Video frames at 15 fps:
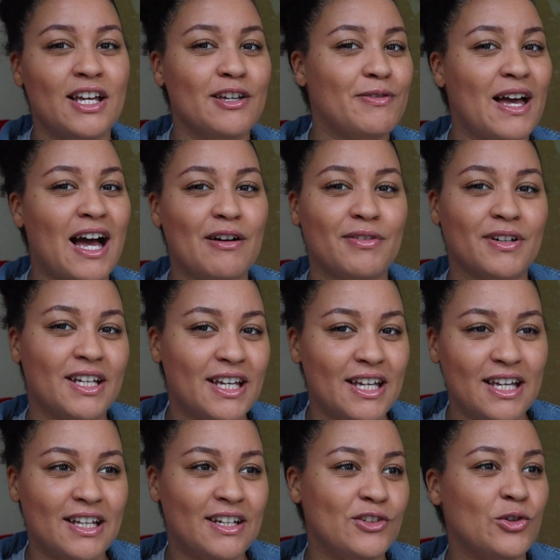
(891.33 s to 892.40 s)
if you have a
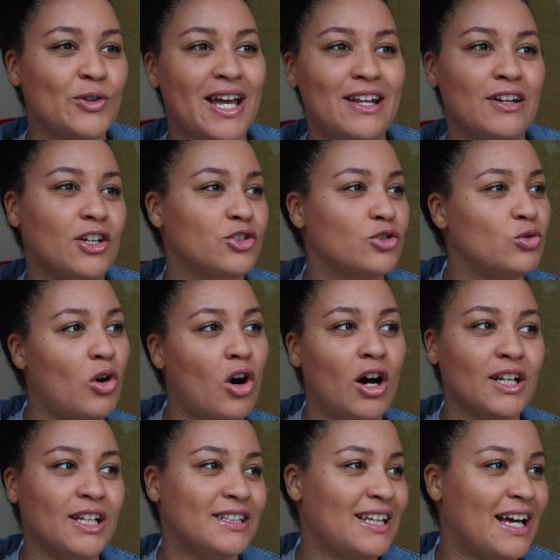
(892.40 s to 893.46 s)
kid you cannot do
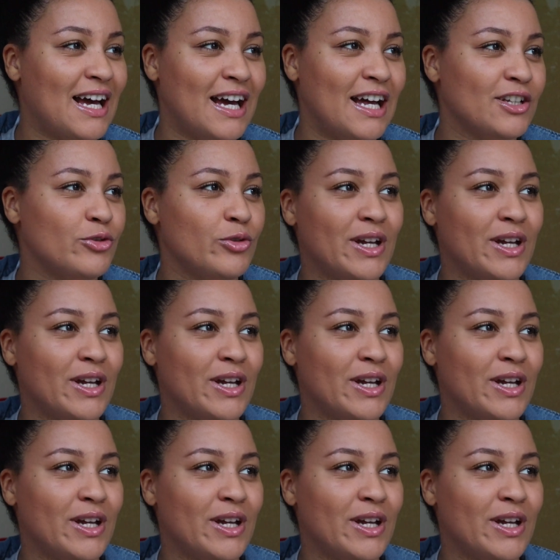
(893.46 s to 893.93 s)
all of that